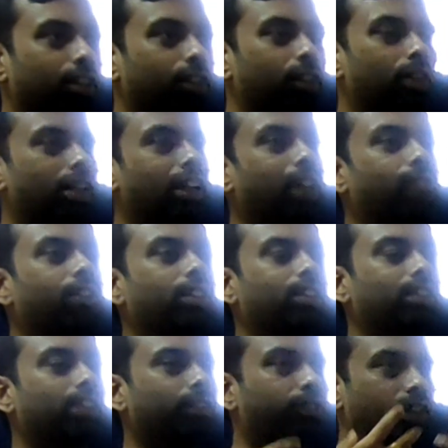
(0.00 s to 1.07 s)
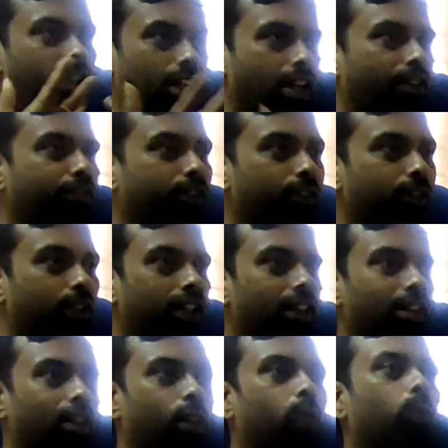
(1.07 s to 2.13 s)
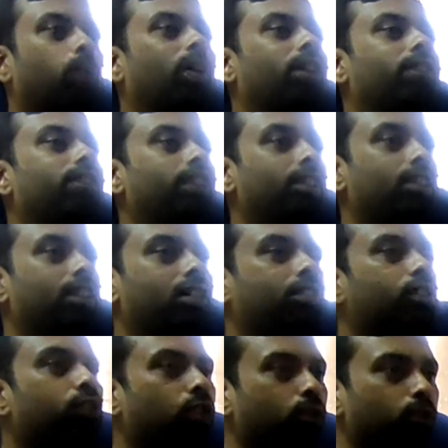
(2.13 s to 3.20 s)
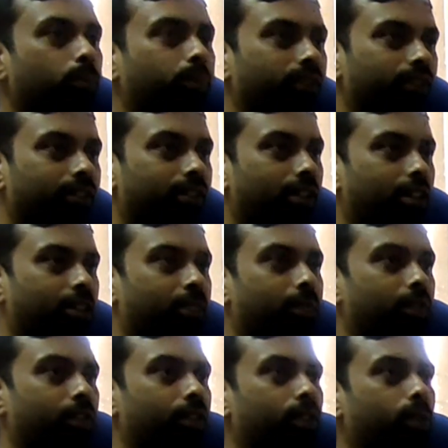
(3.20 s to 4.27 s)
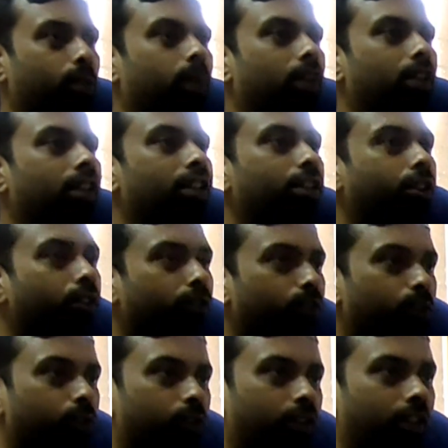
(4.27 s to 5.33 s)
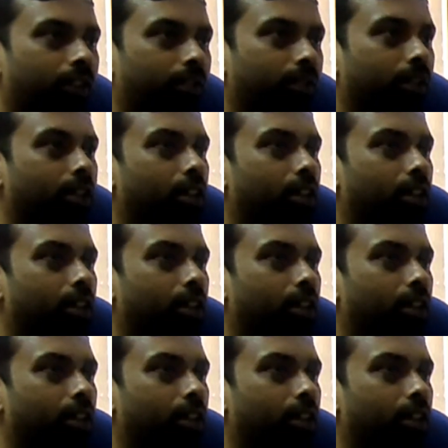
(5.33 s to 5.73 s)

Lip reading: So likewise, like we have to take it when we need this looping statement. So we'll introduce them.